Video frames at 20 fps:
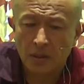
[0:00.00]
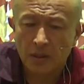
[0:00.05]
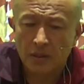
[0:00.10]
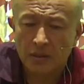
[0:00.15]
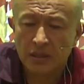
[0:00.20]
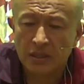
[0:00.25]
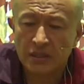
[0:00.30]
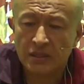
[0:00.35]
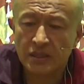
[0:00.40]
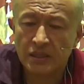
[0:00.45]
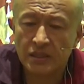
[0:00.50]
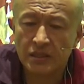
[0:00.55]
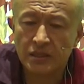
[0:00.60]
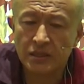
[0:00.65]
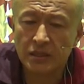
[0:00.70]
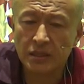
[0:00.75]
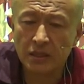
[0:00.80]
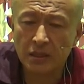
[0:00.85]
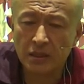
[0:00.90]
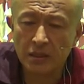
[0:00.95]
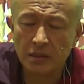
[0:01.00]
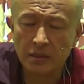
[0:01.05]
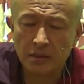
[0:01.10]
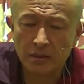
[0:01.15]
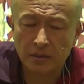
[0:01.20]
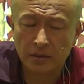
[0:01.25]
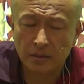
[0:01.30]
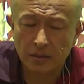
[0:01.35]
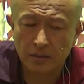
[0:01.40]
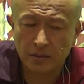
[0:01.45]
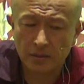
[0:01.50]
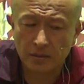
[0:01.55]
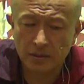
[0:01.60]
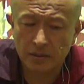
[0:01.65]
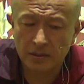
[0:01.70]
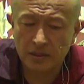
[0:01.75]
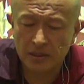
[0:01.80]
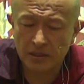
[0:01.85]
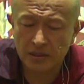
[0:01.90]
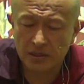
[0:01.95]
the distinction
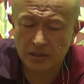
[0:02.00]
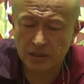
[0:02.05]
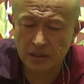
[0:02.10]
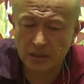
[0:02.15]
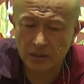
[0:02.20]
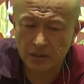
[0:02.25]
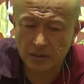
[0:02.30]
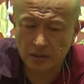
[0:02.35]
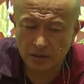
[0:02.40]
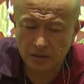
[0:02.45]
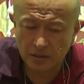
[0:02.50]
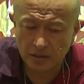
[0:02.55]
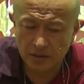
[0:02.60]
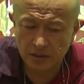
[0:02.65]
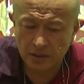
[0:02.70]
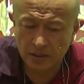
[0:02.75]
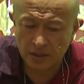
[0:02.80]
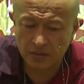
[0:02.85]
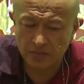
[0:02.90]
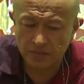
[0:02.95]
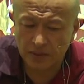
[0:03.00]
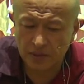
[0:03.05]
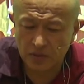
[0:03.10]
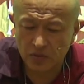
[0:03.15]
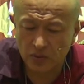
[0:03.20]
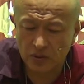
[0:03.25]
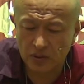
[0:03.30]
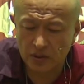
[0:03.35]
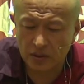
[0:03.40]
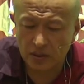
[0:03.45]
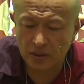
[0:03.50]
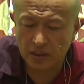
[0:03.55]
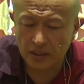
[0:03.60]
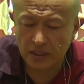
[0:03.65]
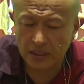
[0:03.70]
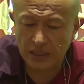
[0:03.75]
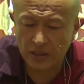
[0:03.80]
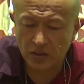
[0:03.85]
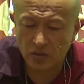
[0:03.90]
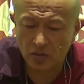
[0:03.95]
between the
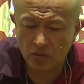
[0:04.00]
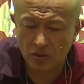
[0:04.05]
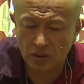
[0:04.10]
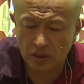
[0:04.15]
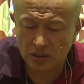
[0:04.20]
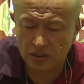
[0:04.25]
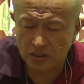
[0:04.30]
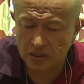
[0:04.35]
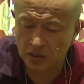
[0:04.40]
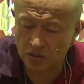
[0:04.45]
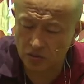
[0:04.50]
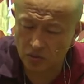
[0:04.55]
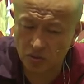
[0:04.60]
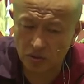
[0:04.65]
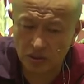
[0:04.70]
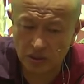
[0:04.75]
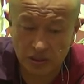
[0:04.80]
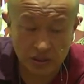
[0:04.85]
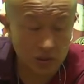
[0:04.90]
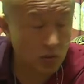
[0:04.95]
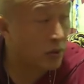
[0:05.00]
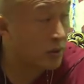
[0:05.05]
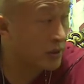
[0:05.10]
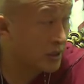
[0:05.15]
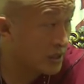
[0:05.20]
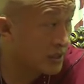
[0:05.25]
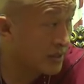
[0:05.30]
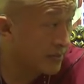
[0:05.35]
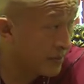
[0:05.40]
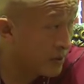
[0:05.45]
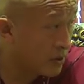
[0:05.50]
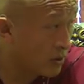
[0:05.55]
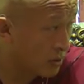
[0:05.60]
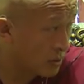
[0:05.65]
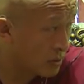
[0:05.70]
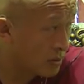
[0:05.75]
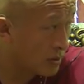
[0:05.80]
Ngedun and Tangdun is quite difficult.